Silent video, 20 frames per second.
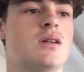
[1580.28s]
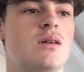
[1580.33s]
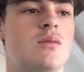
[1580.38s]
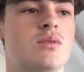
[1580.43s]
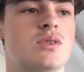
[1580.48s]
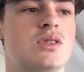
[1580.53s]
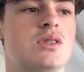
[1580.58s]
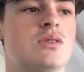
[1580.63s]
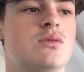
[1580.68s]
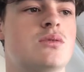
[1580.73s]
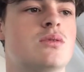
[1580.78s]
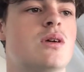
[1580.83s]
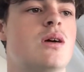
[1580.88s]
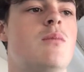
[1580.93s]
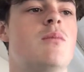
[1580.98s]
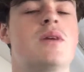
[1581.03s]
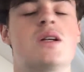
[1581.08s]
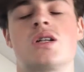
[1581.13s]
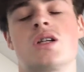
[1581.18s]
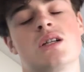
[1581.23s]
It will still
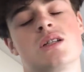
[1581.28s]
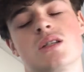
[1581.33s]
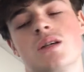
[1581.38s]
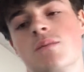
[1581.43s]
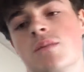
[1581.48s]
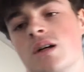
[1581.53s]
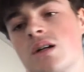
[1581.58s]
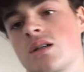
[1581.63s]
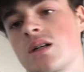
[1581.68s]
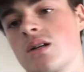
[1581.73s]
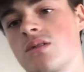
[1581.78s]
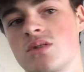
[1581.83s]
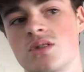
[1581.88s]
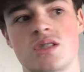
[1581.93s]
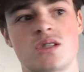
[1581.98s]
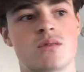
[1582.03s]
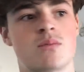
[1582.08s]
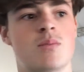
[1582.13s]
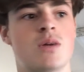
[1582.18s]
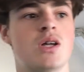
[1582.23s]
measure the same amount of
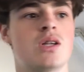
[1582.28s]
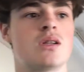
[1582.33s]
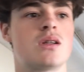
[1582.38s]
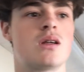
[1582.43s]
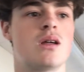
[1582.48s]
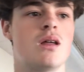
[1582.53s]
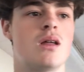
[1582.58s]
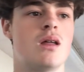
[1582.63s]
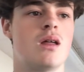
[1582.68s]
calories that's burned.